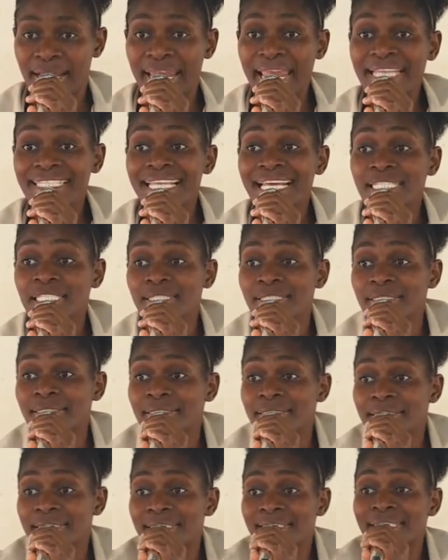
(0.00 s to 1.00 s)
Let us
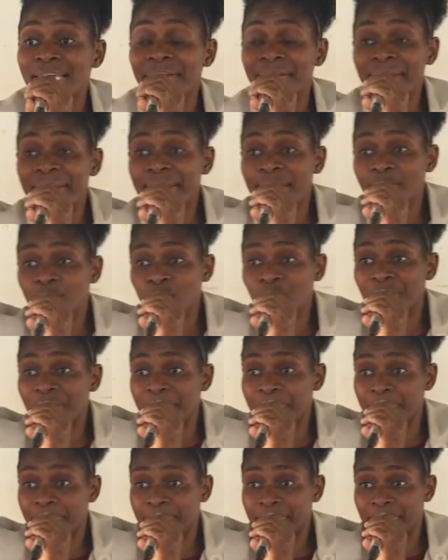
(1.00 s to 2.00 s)
surrender to
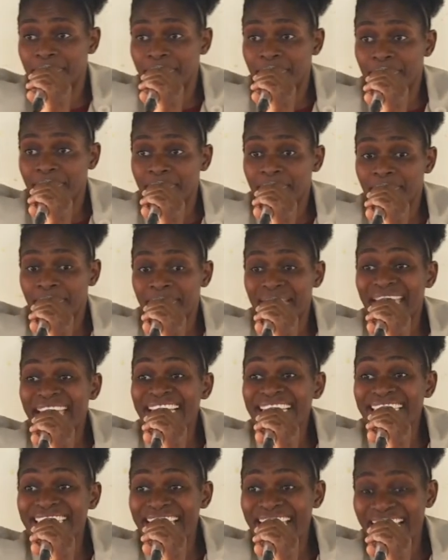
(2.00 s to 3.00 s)
him
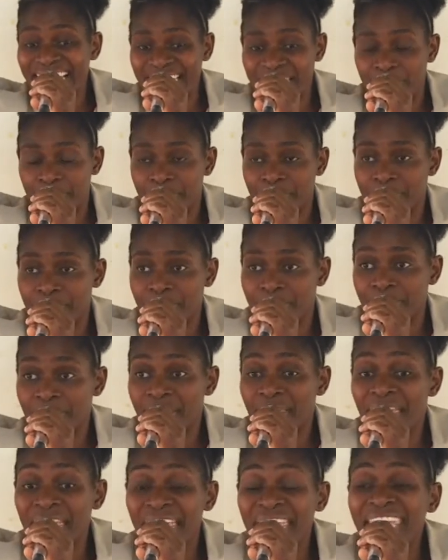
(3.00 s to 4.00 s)
and tell him,
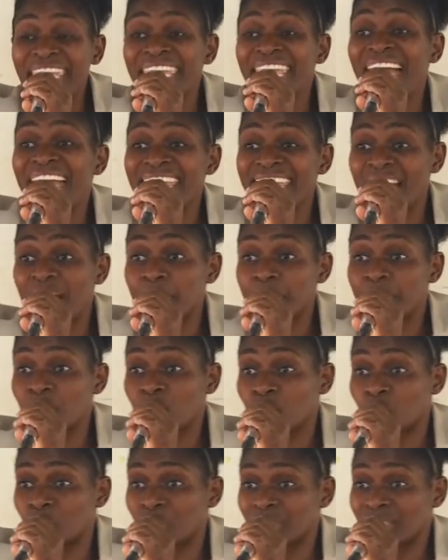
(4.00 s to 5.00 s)
here I am,
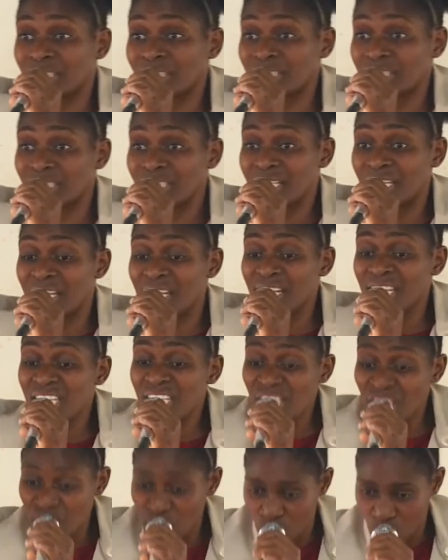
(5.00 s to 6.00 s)
Lord,
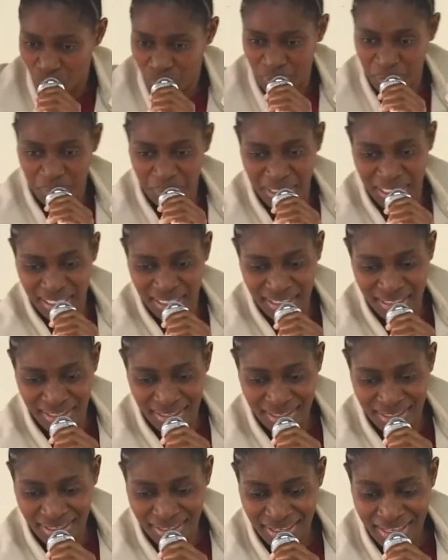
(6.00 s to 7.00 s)
use me.
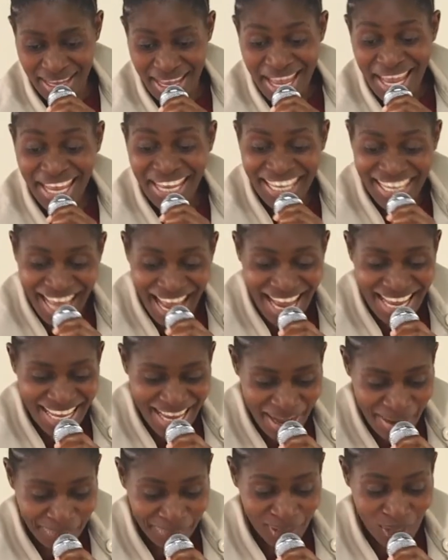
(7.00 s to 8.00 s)
Here I
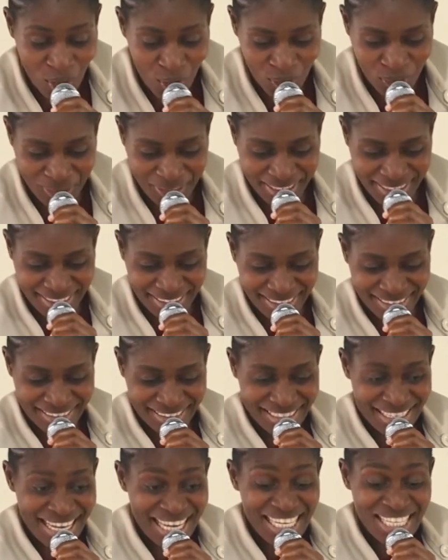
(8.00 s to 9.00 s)
am, Lord,
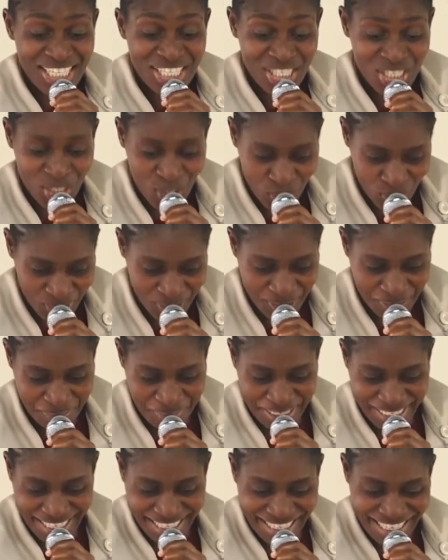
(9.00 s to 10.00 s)
use
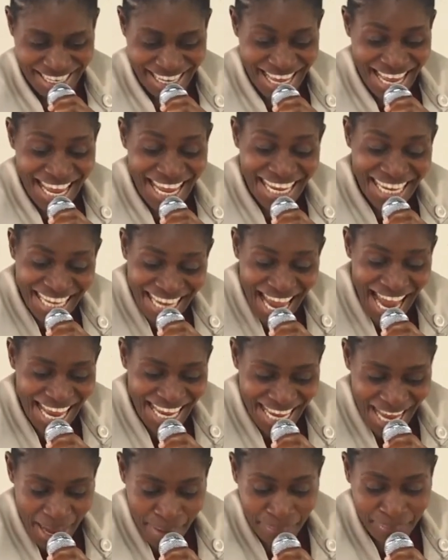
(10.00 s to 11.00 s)
me. Here I
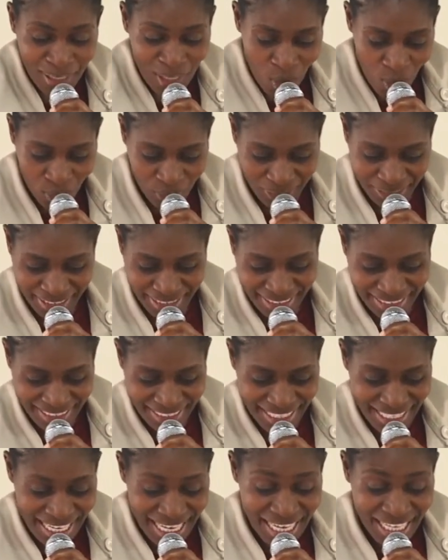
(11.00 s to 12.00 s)
am, Lord,
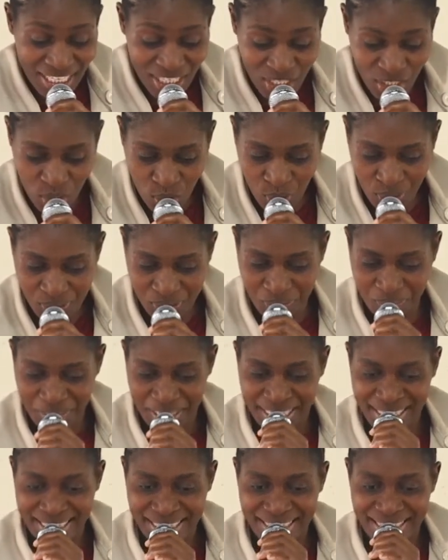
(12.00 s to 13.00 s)
use
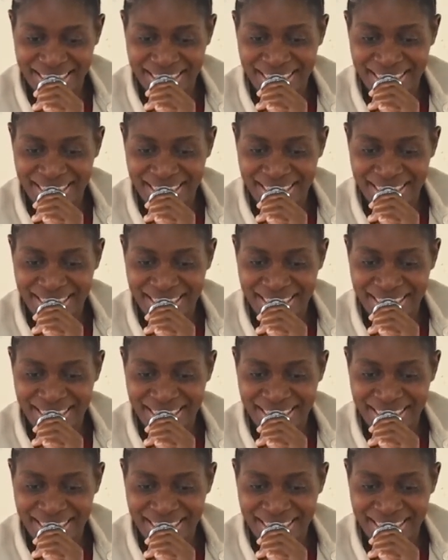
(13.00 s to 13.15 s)
me.